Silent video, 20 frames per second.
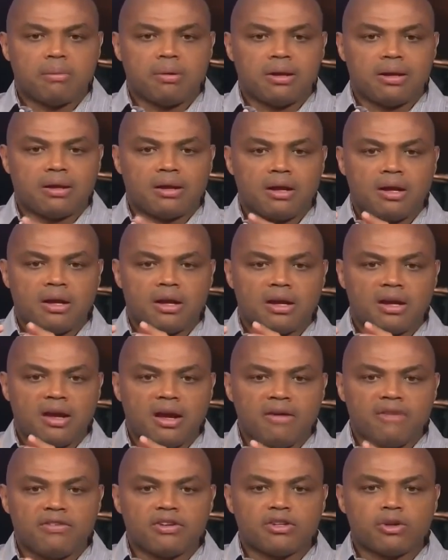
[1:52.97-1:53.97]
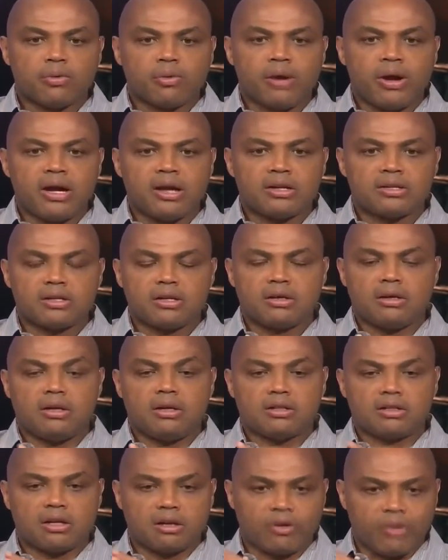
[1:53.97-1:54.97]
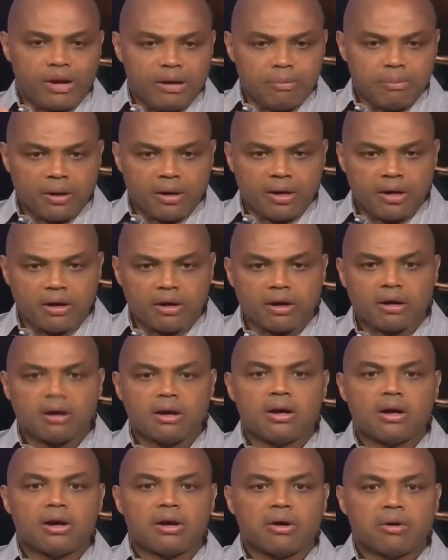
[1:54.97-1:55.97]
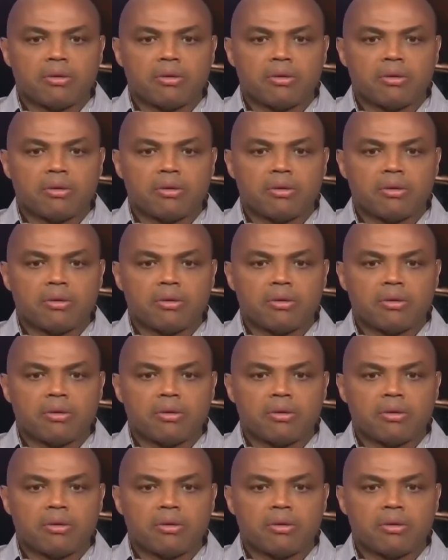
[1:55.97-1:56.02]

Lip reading: But Kevin Durant is a great player,